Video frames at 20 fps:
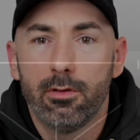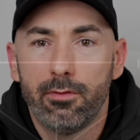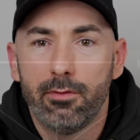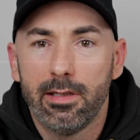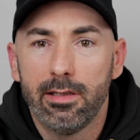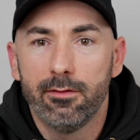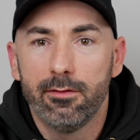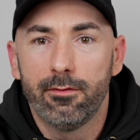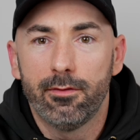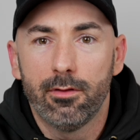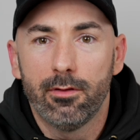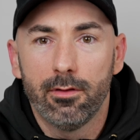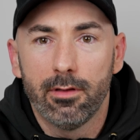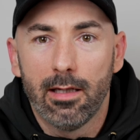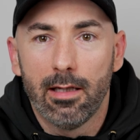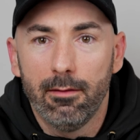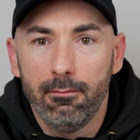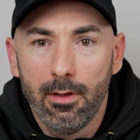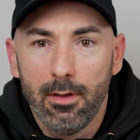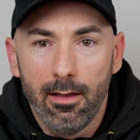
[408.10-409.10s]
The reason for
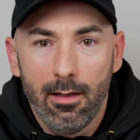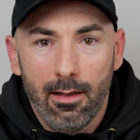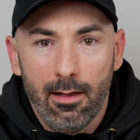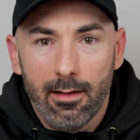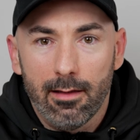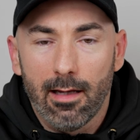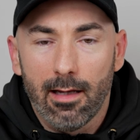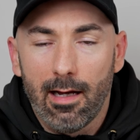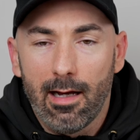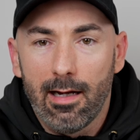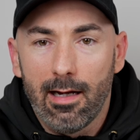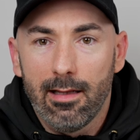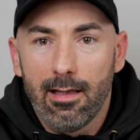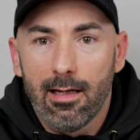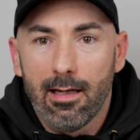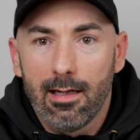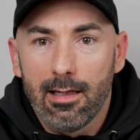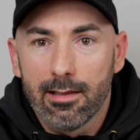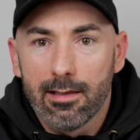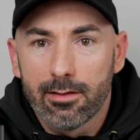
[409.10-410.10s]
that, the higher the
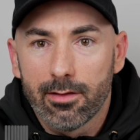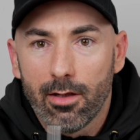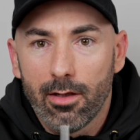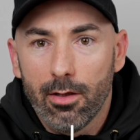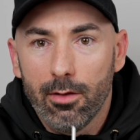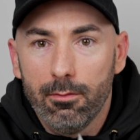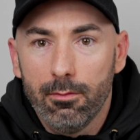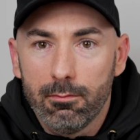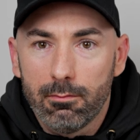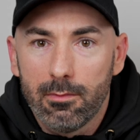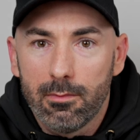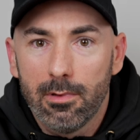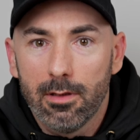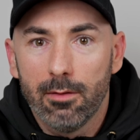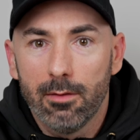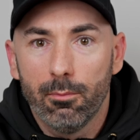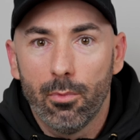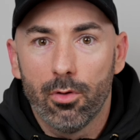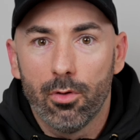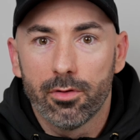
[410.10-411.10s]
ISO,
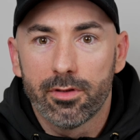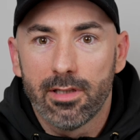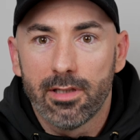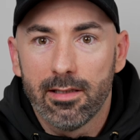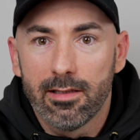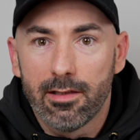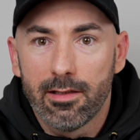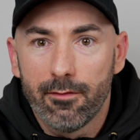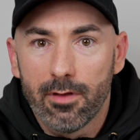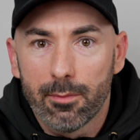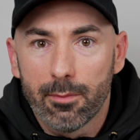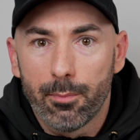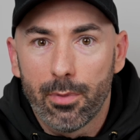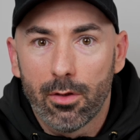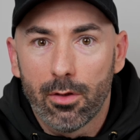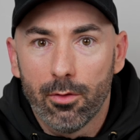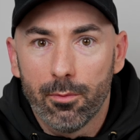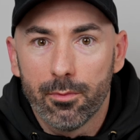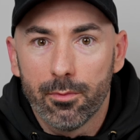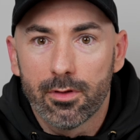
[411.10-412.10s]
the more sensitive it
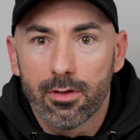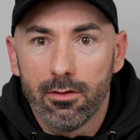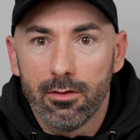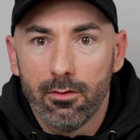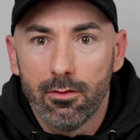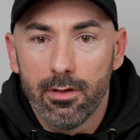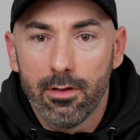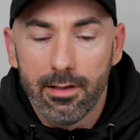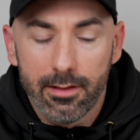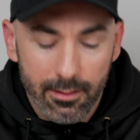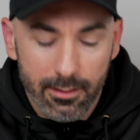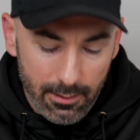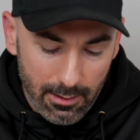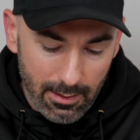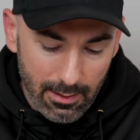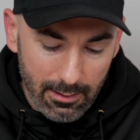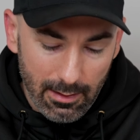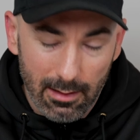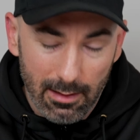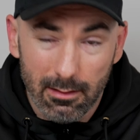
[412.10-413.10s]
becomes to noise,
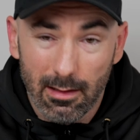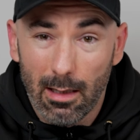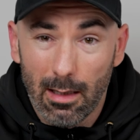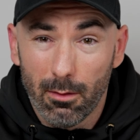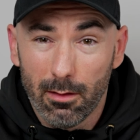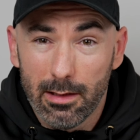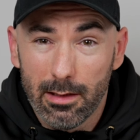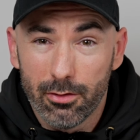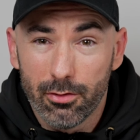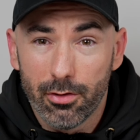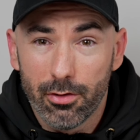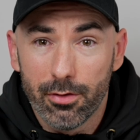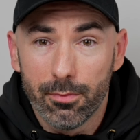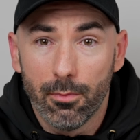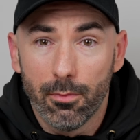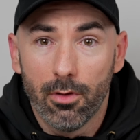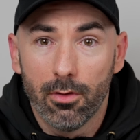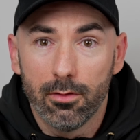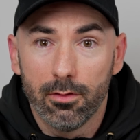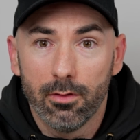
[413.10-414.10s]
and that will introduce
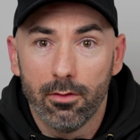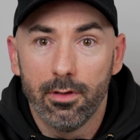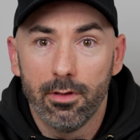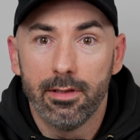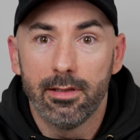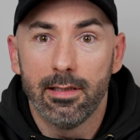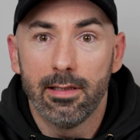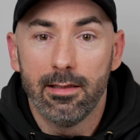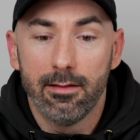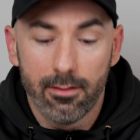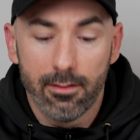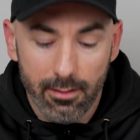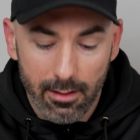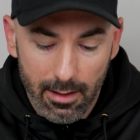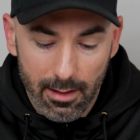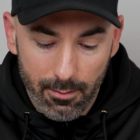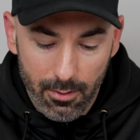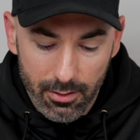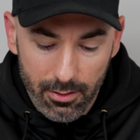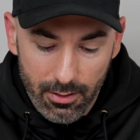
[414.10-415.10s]
more noise into
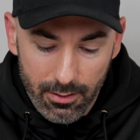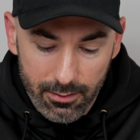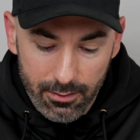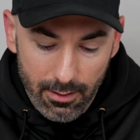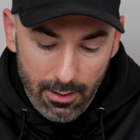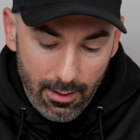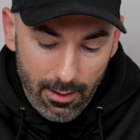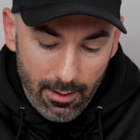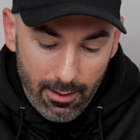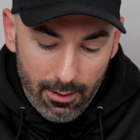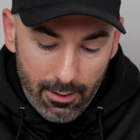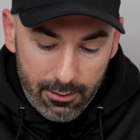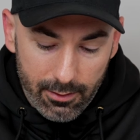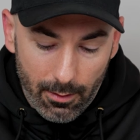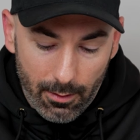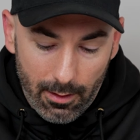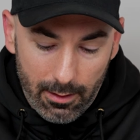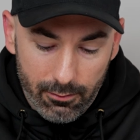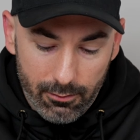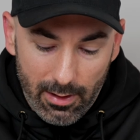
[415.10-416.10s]
your images.
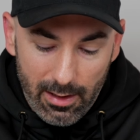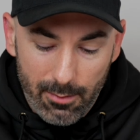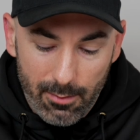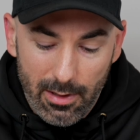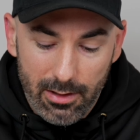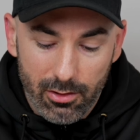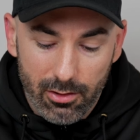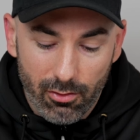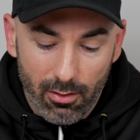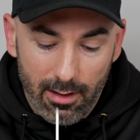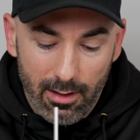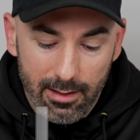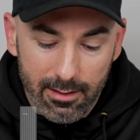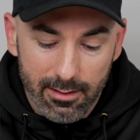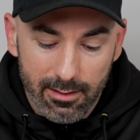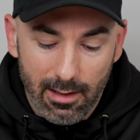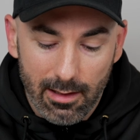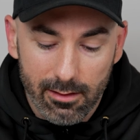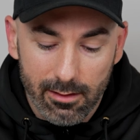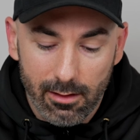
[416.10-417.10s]
So I'd recommend try and
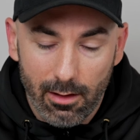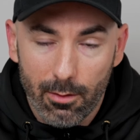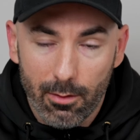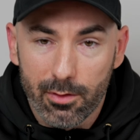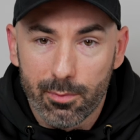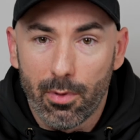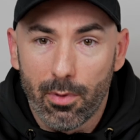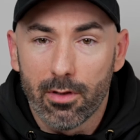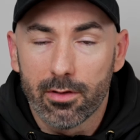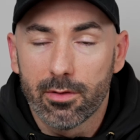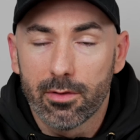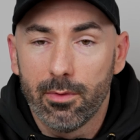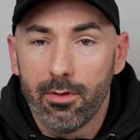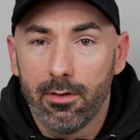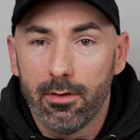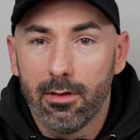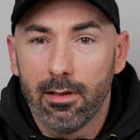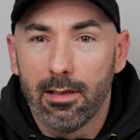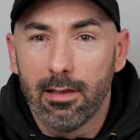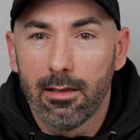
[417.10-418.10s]
stay as low as
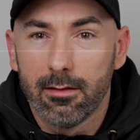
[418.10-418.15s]
possible.